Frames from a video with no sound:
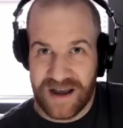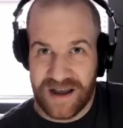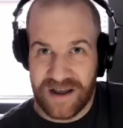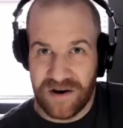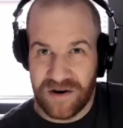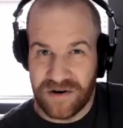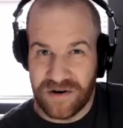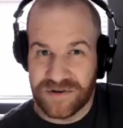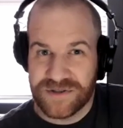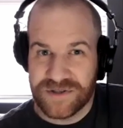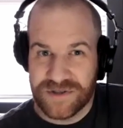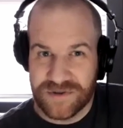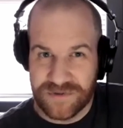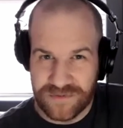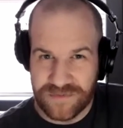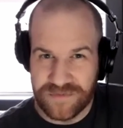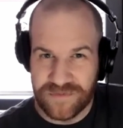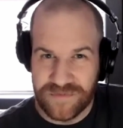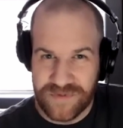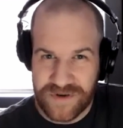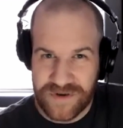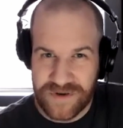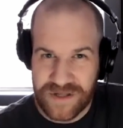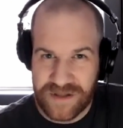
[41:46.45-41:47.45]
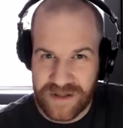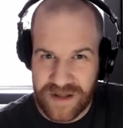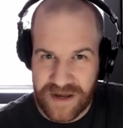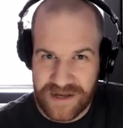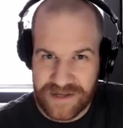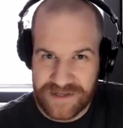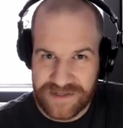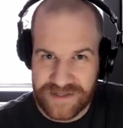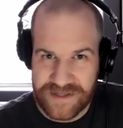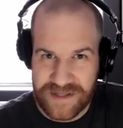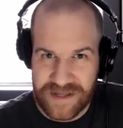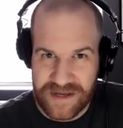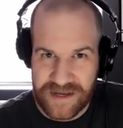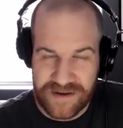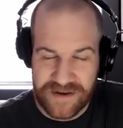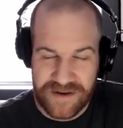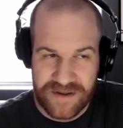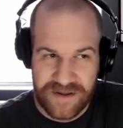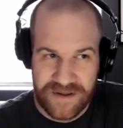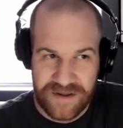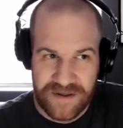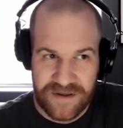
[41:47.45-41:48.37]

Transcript: I also realized that